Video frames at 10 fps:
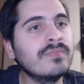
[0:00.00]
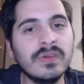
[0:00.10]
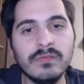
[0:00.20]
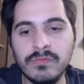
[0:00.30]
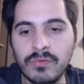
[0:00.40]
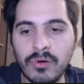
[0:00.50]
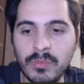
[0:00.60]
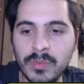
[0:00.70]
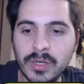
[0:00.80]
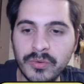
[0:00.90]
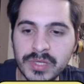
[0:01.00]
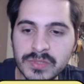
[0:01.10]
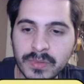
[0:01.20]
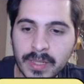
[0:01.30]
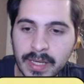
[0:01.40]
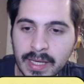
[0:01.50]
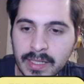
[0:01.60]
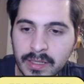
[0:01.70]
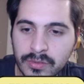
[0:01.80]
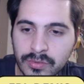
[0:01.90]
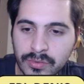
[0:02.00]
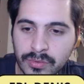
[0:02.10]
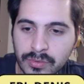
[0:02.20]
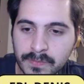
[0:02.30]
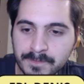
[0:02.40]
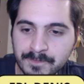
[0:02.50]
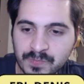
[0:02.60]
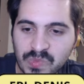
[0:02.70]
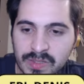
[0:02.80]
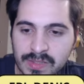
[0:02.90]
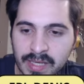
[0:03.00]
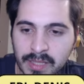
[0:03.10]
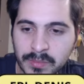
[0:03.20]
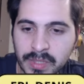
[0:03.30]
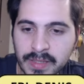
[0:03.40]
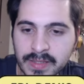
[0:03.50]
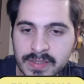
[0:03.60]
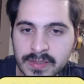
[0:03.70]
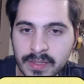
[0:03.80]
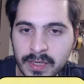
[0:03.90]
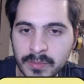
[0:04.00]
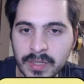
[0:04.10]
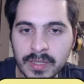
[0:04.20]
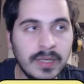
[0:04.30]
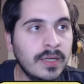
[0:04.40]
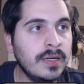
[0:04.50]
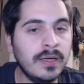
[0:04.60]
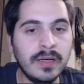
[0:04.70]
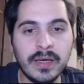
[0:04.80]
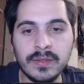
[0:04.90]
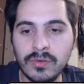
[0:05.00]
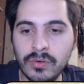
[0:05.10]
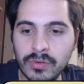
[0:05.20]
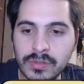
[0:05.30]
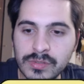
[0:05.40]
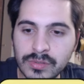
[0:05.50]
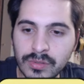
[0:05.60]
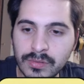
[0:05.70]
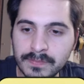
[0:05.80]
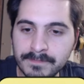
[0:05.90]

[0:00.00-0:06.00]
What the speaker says: from Rizwan Ali, who sent me his team. And also,